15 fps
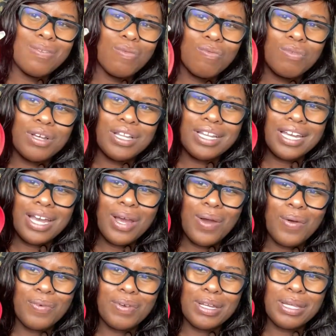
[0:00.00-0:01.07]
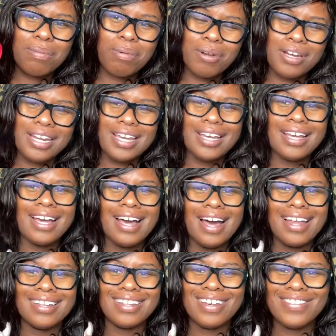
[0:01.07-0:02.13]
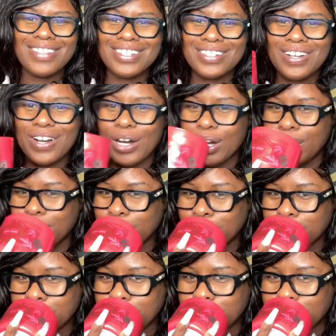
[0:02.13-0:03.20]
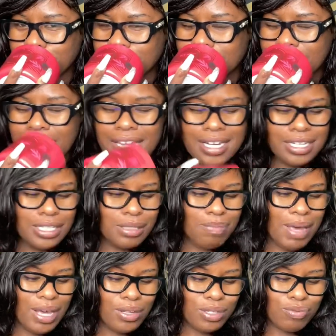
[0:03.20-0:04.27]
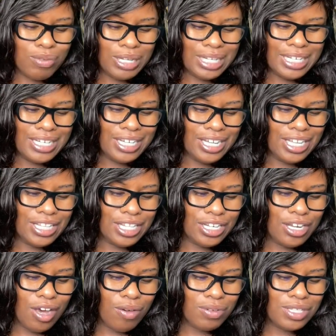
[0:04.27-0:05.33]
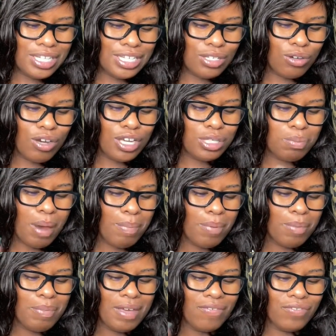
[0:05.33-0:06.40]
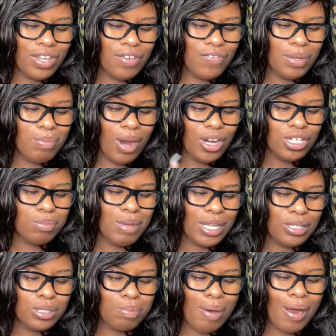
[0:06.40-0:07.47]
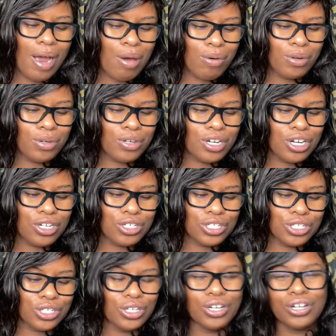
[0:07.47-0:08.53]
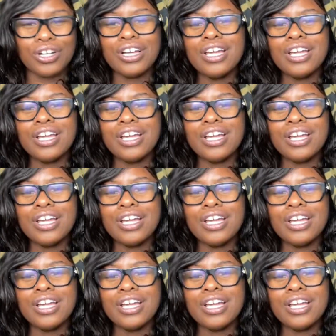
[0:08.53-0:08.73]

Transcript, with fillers: really, really pretty. I love the jar and it smells really good. The notes is crushed peppermint, fluffy marshmallows, powdered sugar